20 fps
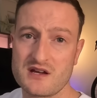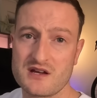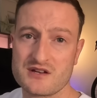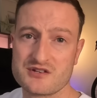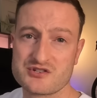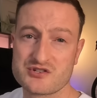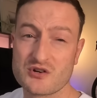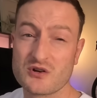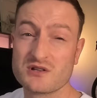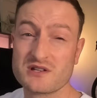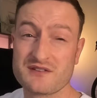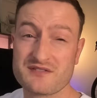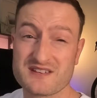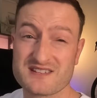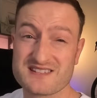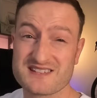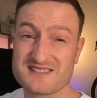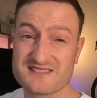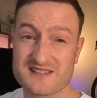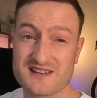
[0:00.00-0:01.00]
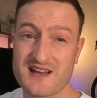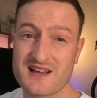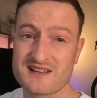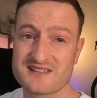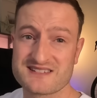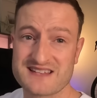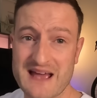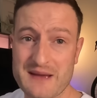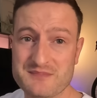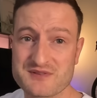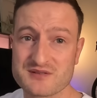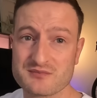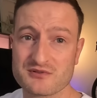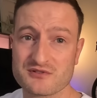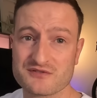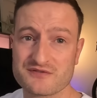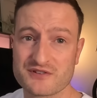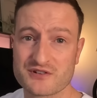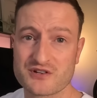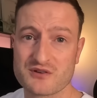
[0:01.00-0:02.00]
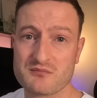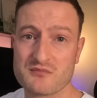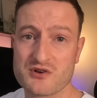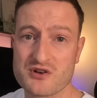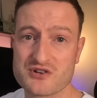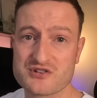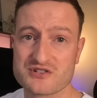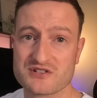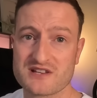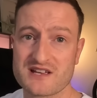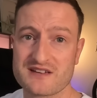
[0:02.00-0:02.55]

Surely this isn't acceptable for commercial